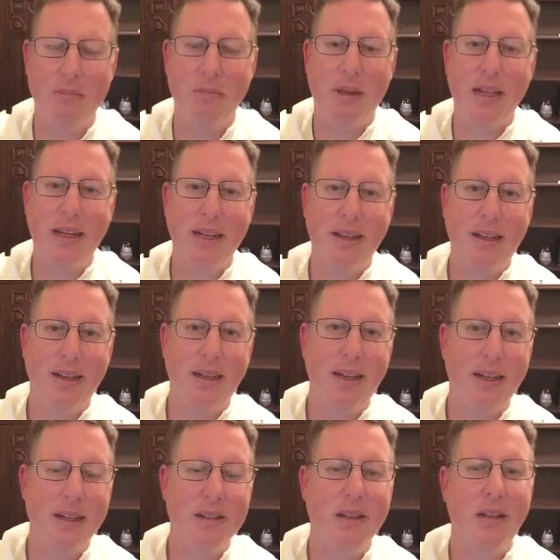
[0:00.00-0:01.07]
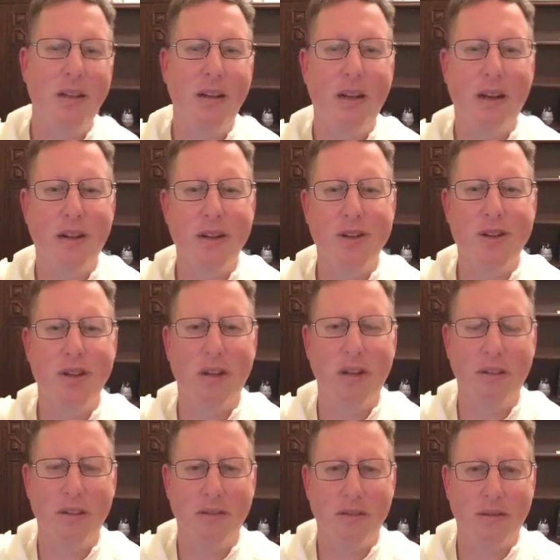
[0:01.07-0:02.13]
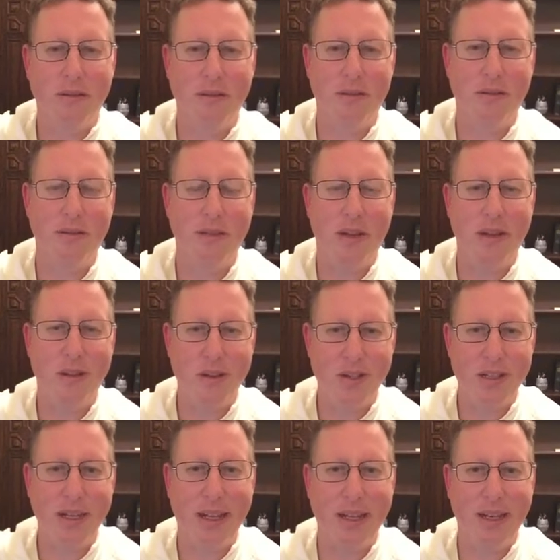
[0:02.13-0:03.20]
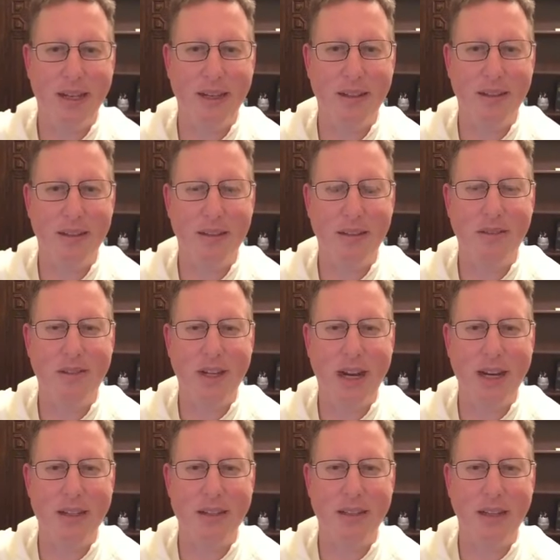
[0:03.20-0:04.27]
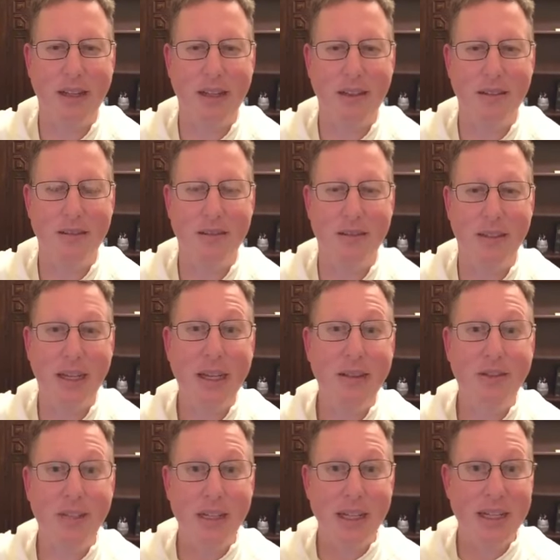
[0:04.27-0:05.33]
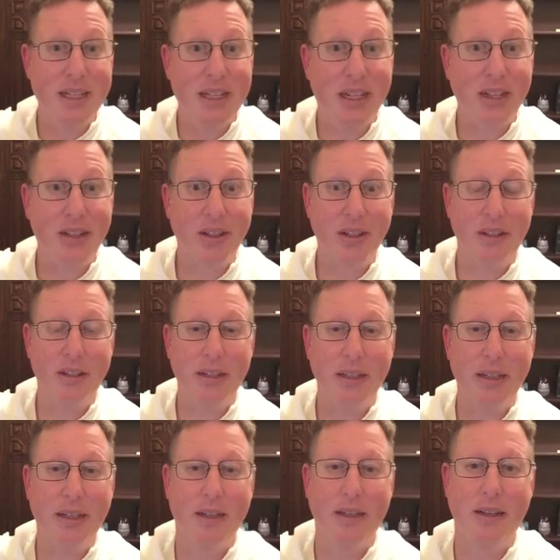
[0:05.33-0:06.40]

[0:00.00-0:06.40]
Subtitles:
But it is a larger understanding of chastity, even interiorly,